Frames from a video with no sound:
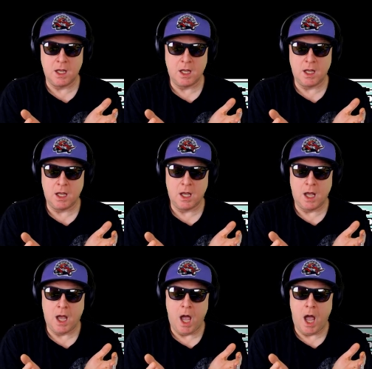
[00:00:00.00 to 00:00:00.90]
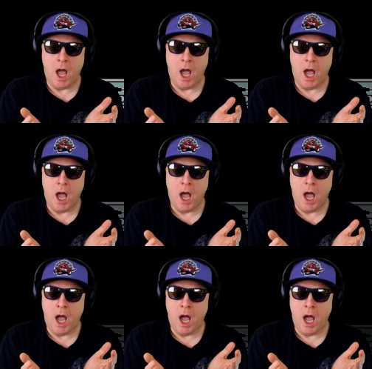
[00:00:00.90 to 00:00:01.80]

Nothing is said.